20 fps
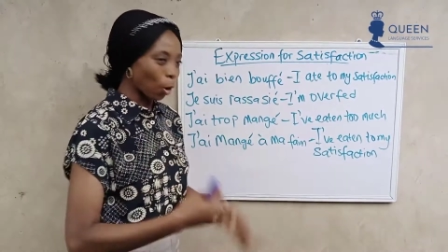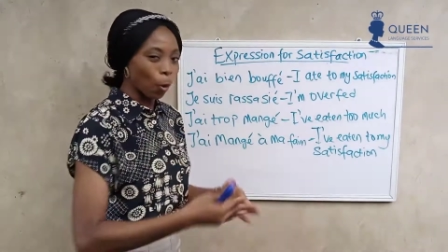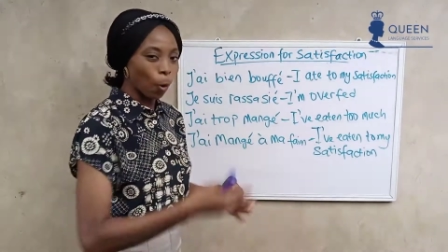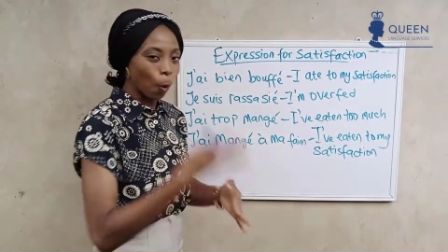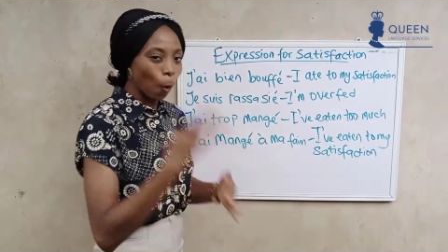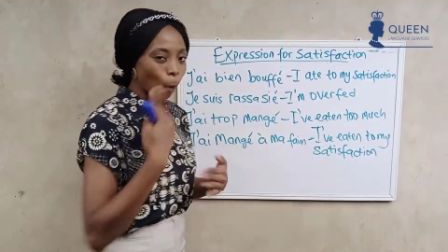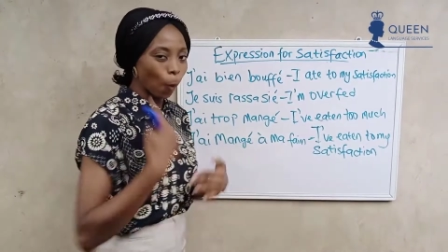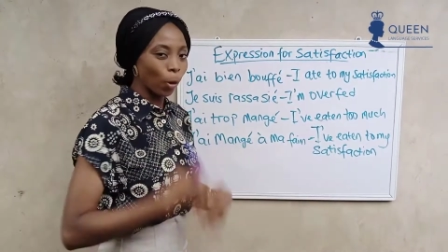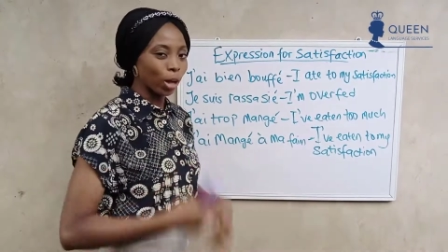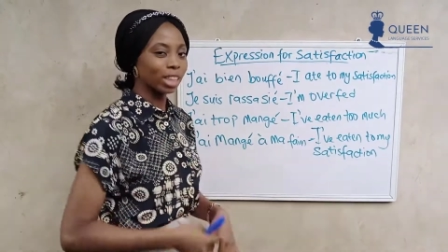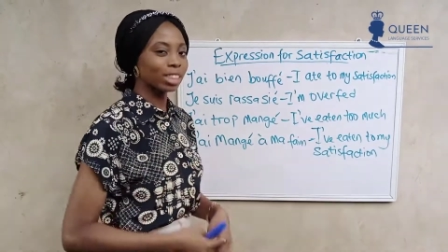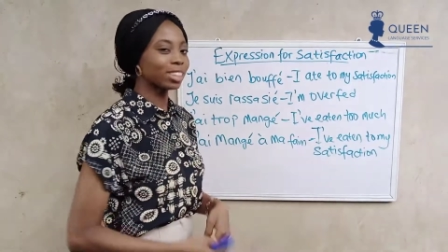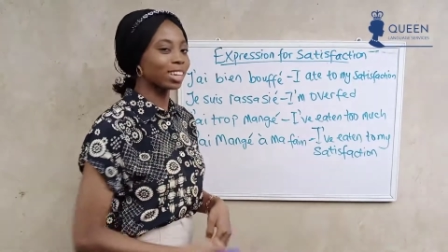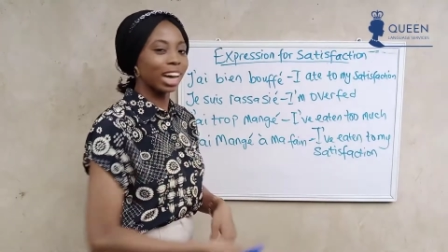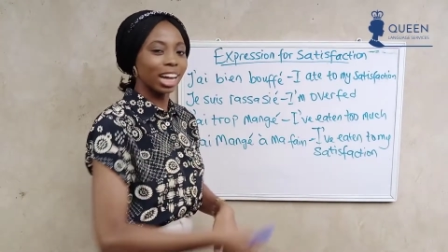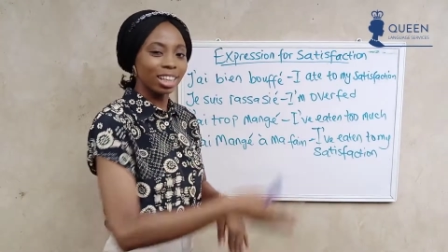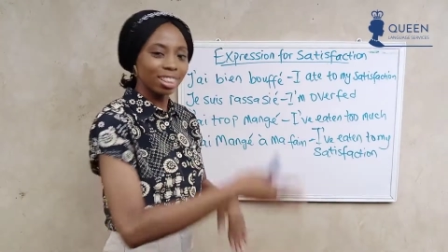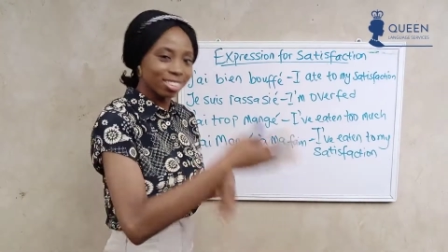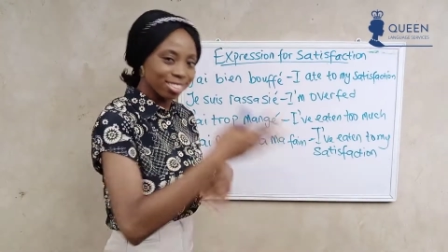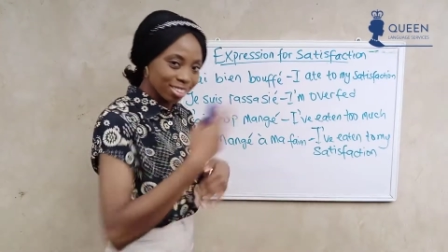go. It
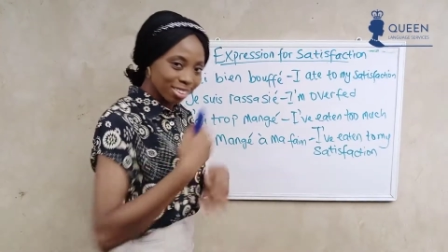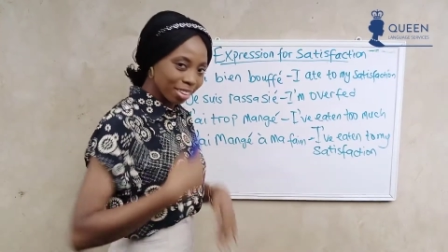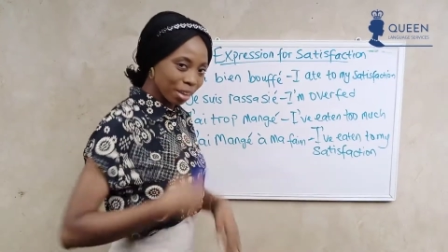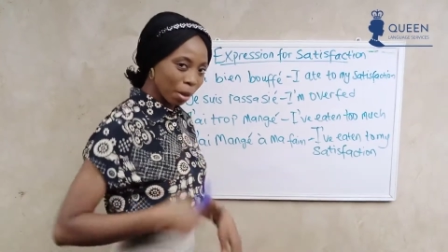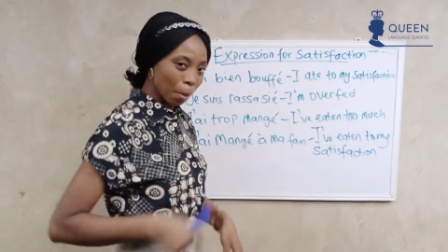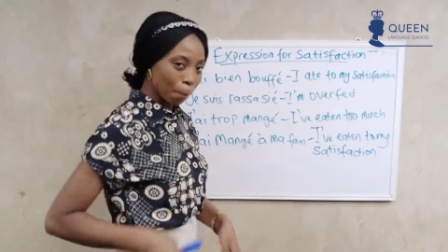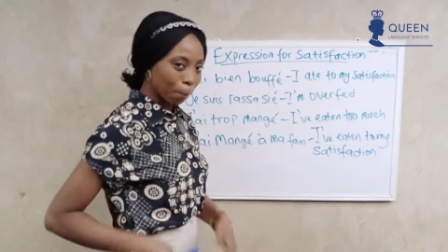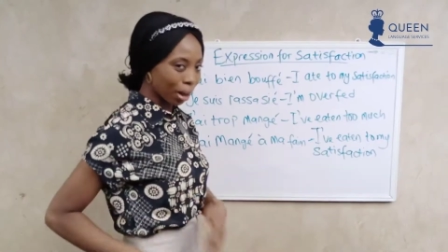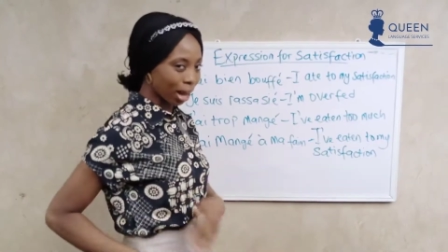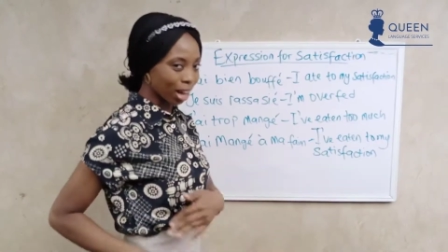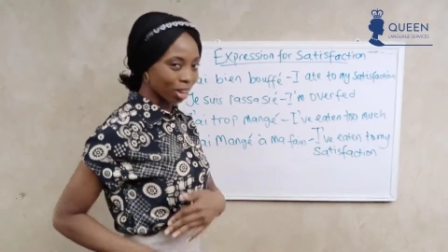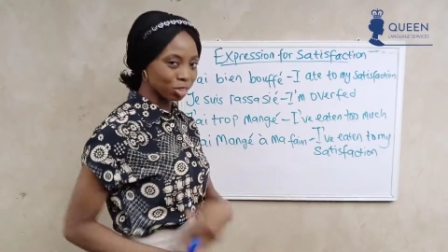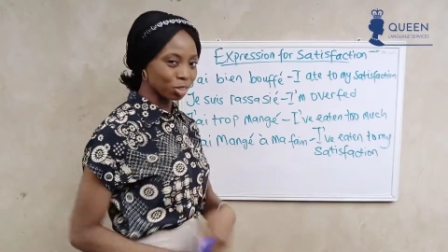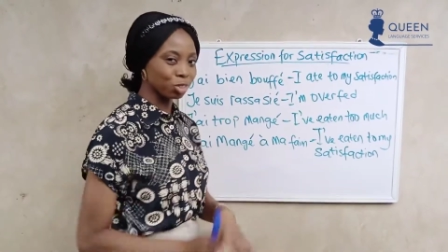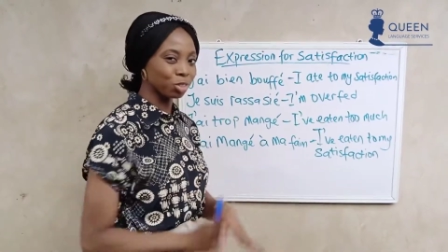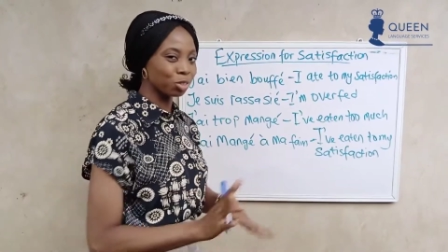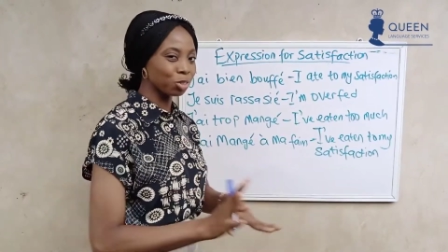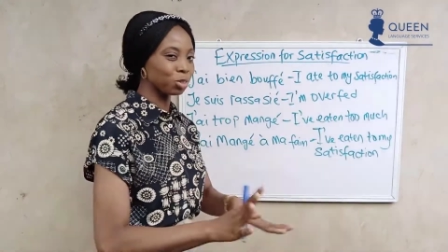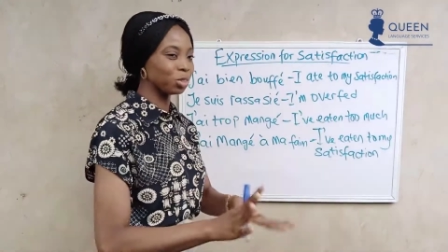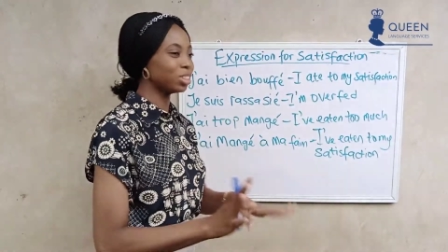can't
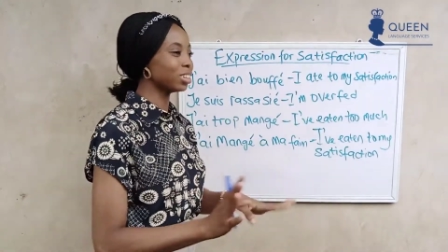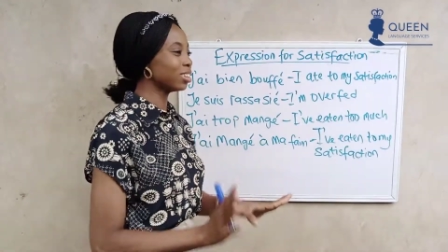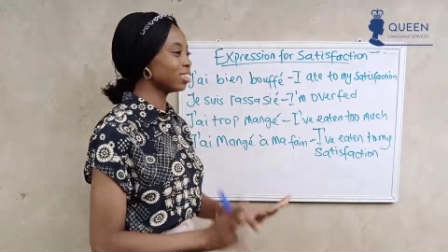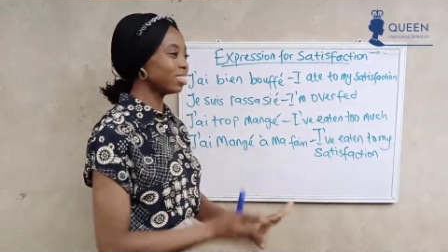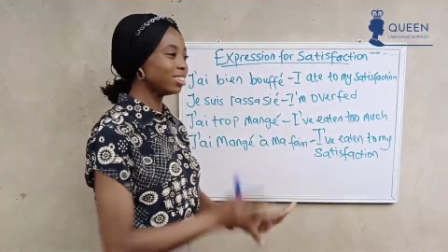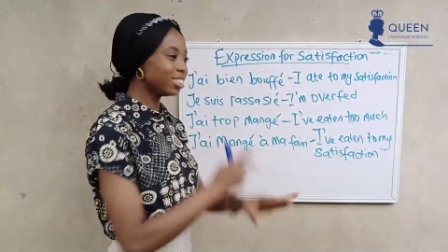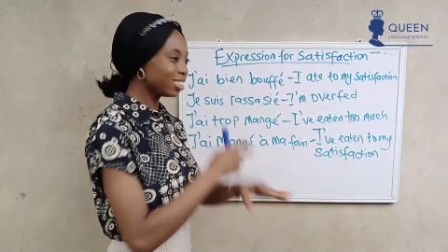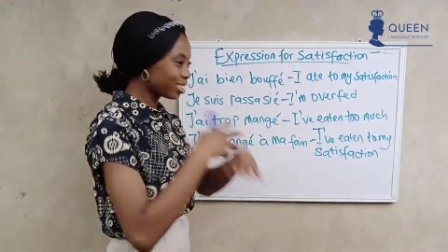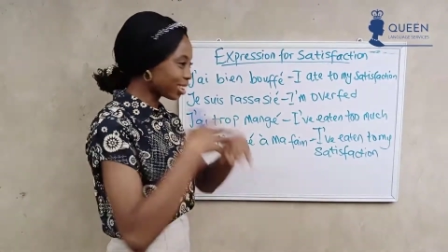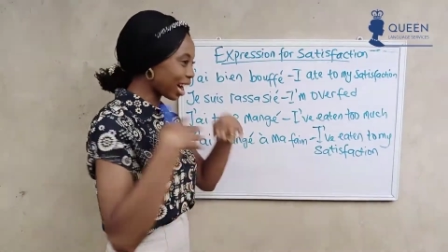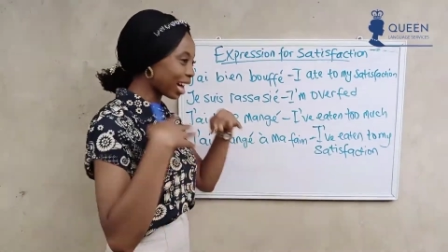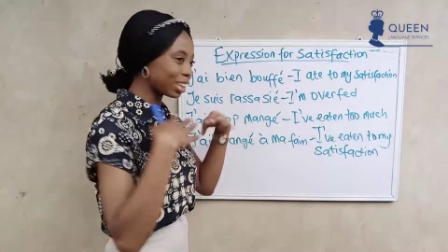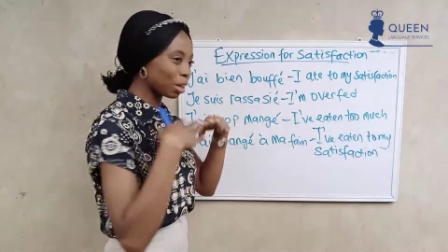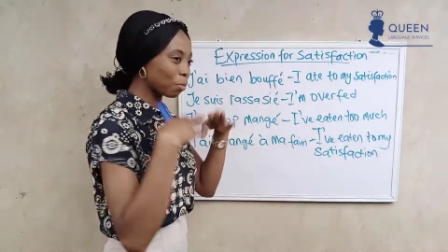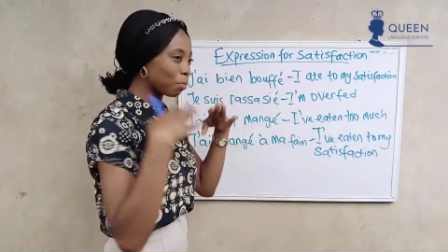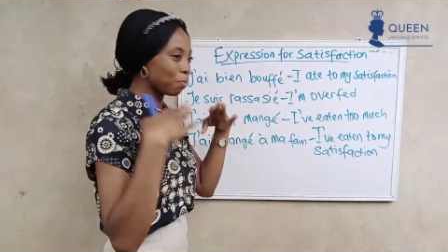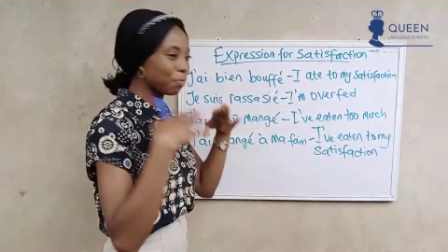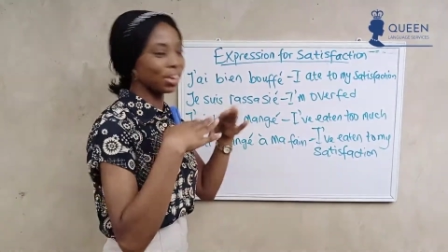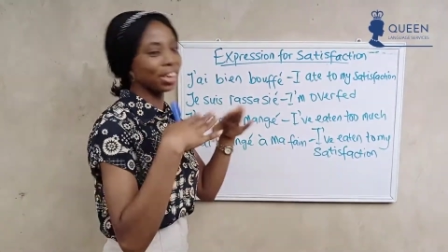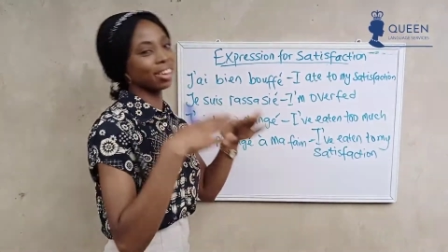pass through. It's at
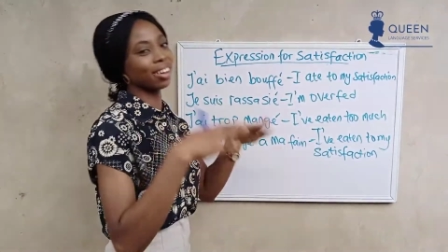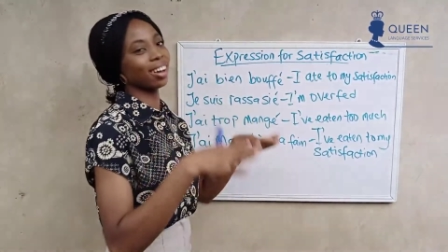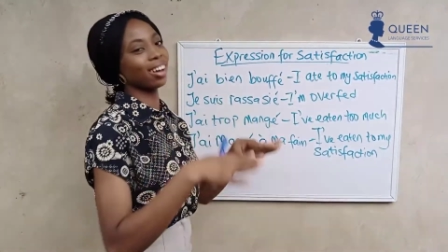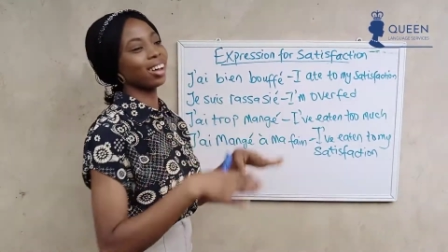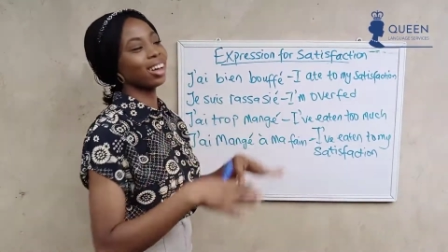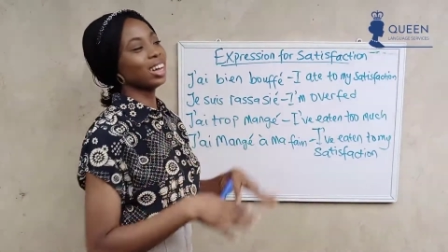the peak.